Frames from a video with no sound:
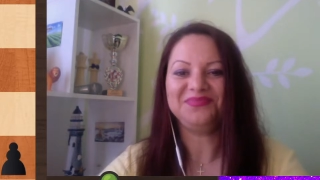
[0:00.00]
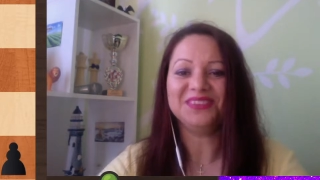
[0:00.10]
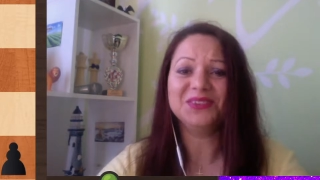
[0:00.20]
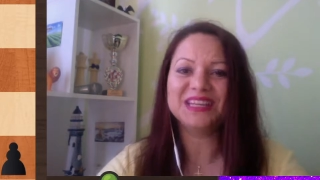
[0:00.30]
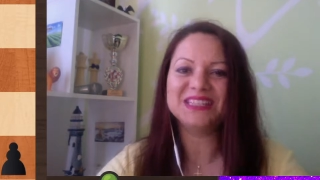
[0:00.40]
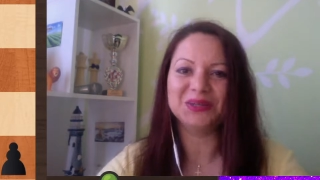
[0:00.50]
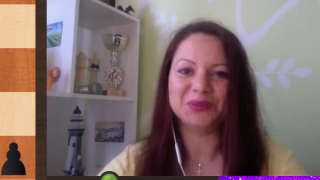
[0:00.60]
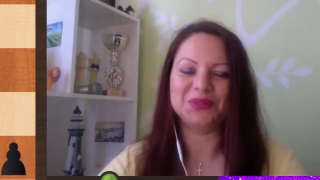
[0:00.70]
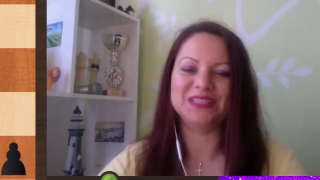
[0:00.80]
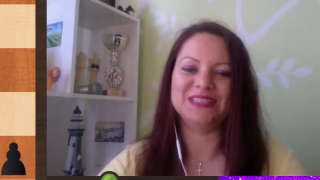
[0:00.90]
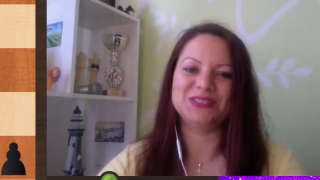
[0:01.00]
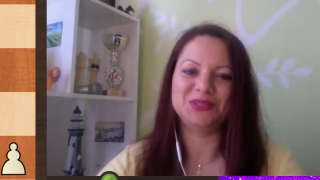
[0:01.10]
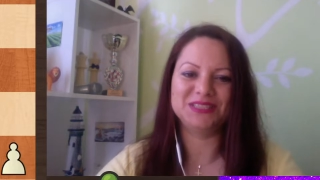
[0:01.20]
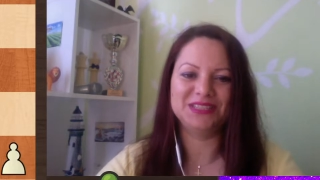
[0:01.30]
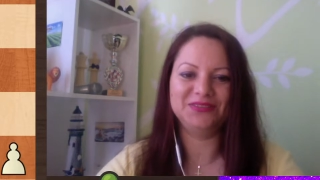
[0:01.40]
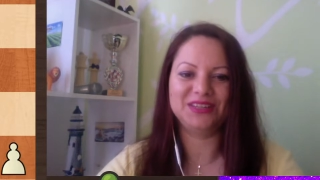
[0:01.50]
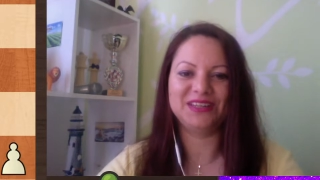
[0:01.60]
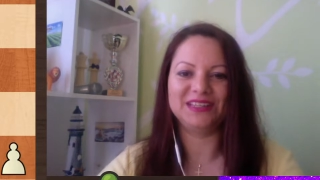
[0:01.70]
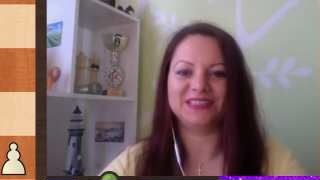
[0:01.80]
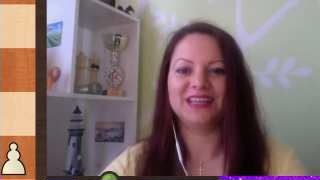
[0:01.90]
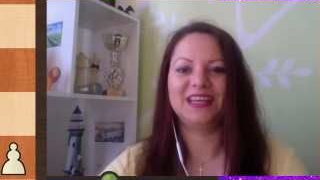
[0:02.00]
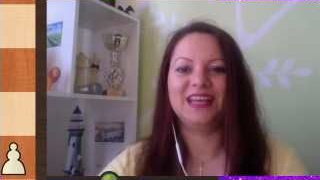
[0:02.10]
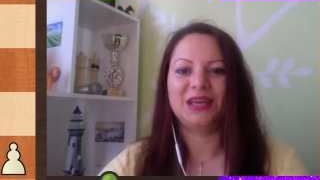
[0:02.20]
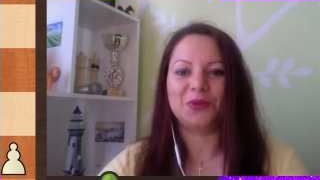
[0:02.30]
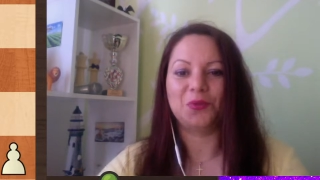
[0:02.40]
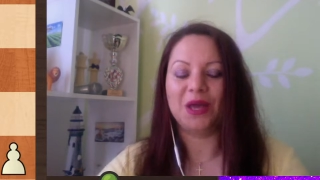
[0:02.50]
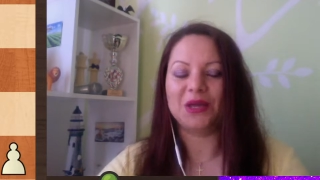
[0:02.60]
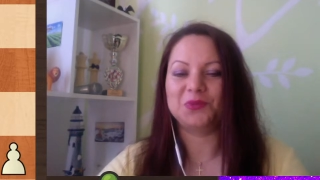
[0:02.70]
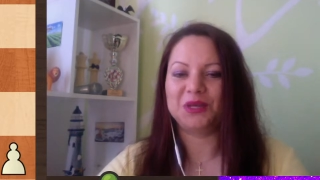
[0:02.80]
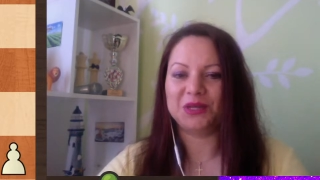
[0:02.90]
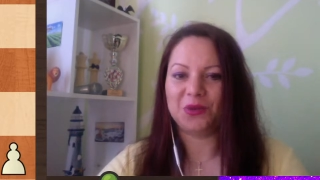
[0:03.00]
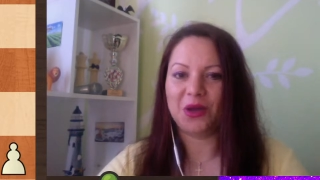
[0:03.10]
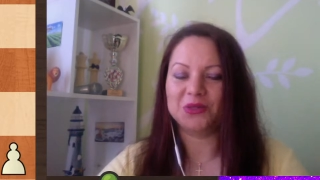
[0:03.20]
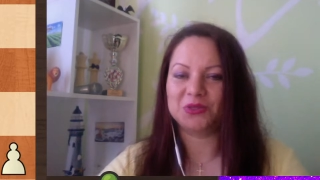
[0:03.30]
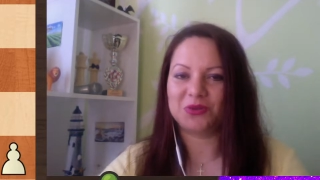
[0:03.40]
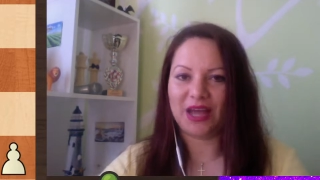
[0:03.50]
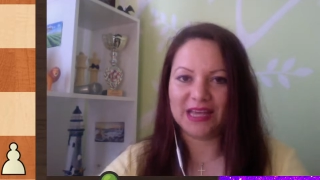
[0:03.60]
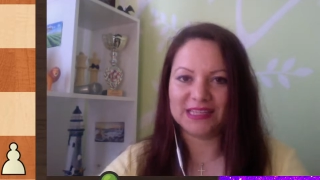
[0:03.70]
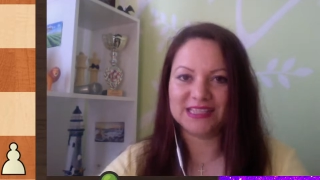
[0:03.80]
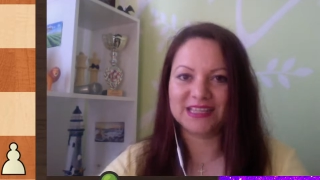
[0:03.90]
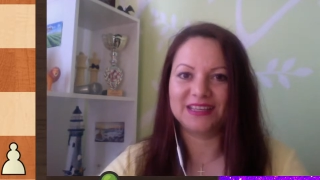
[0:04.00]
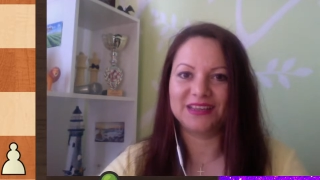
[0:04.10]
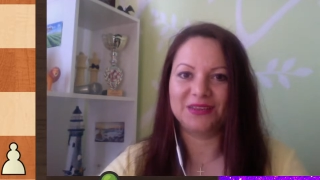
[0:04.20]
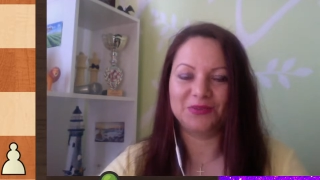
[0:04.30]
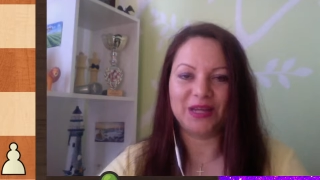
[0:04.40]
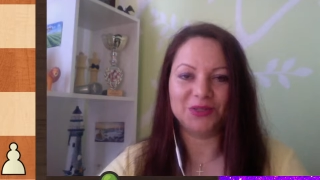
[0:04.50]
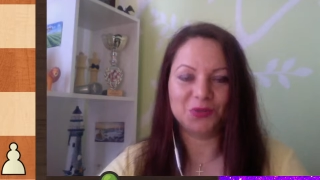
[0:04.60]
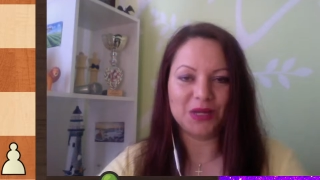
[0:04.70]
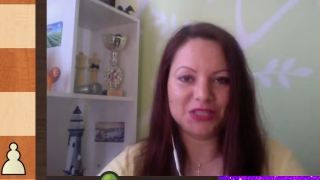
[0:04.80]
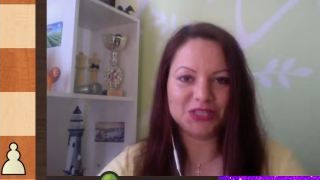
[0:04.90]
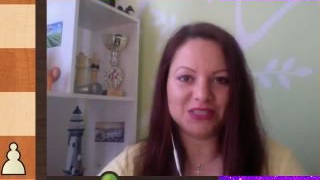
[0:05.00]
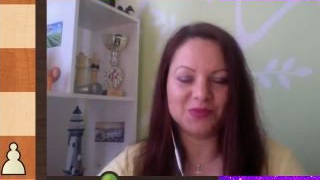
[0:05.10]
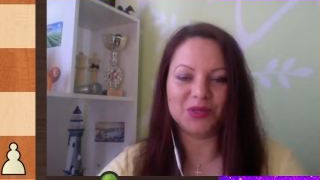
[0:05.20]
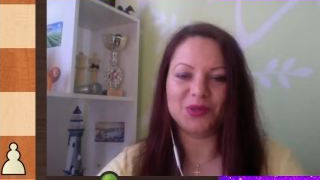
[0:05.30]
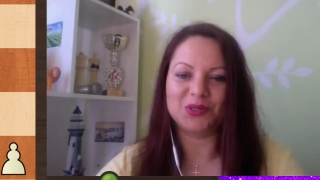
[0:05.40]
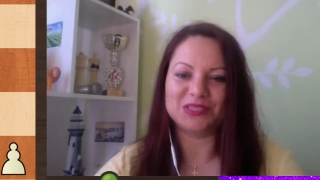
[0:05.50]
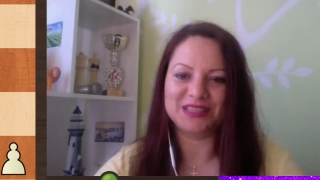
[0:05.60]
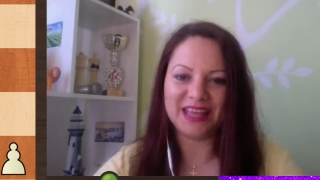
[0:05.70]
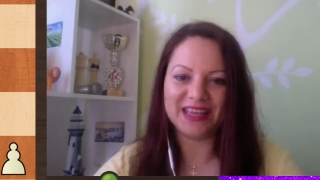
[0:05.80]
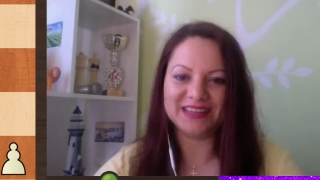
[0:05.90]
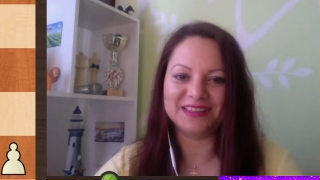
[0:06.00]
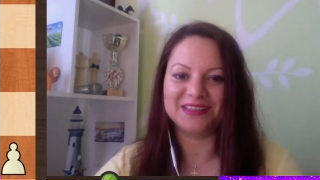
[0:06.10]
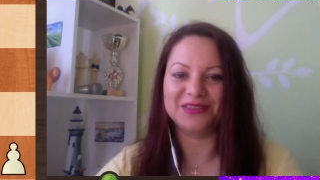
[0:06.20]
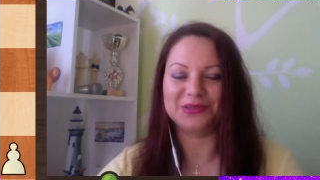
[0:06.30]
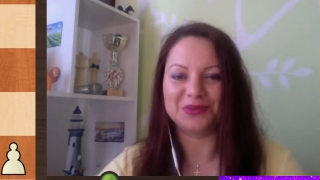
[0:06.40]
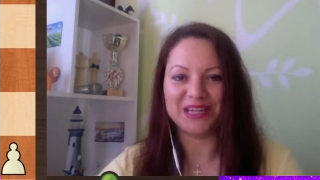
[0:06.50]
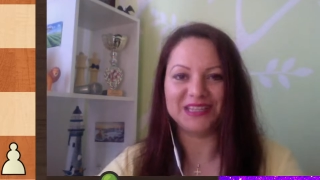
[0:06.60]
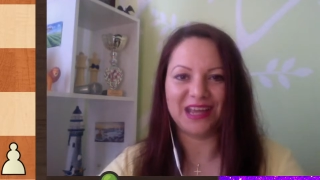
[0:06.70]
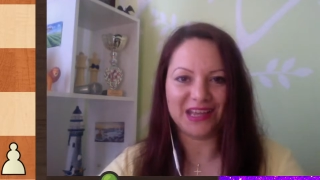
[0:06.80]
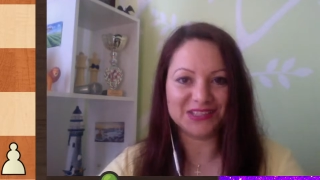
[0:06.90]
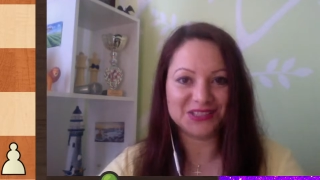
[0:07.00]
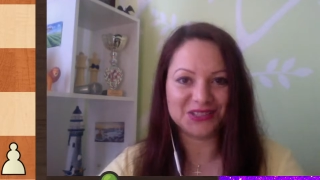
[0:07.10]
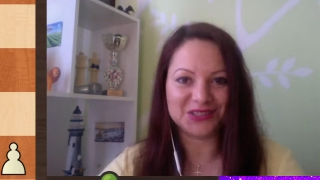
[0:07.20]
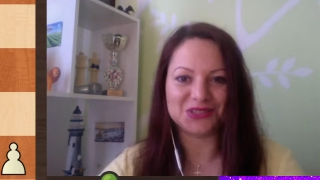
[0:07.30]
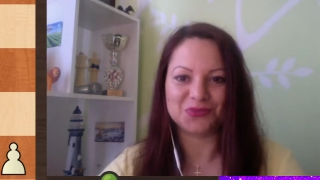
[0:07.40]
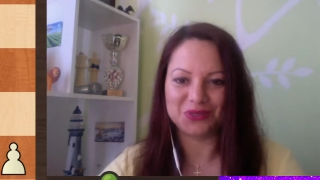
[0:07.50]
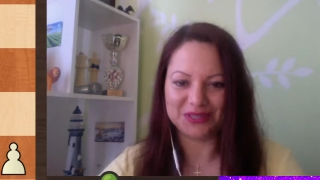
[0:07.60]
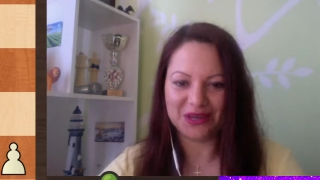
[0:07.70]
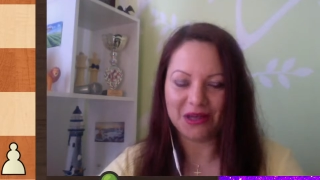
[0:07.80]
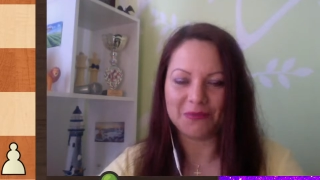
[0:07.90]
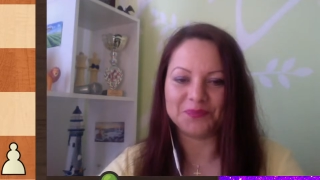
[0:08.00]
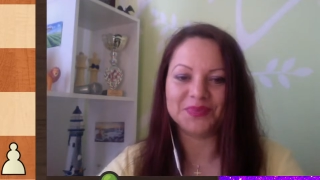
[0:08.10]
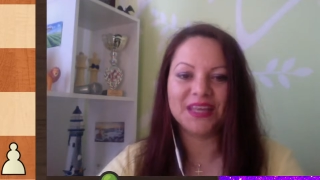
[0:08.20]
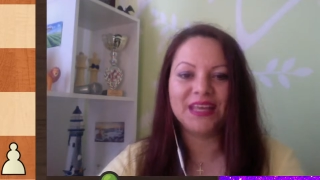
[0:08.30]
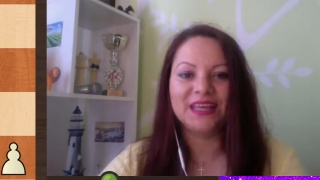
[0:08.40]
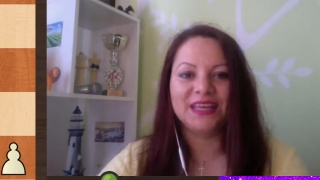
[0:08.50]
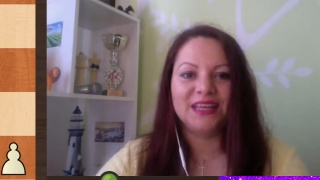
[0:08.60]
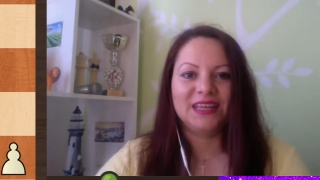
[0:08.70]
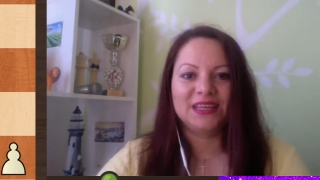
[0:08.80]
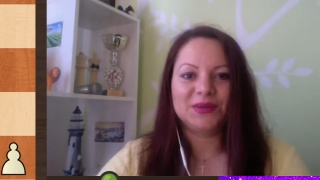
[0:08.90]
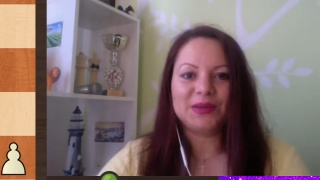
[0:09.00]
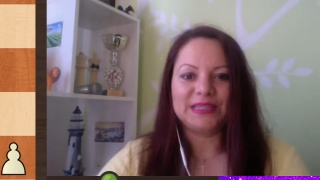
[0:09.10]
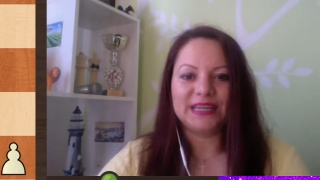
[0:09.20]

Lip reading: Okay, so it's not difficult when we know how to ask the right questions, because then the right answers will come. Good.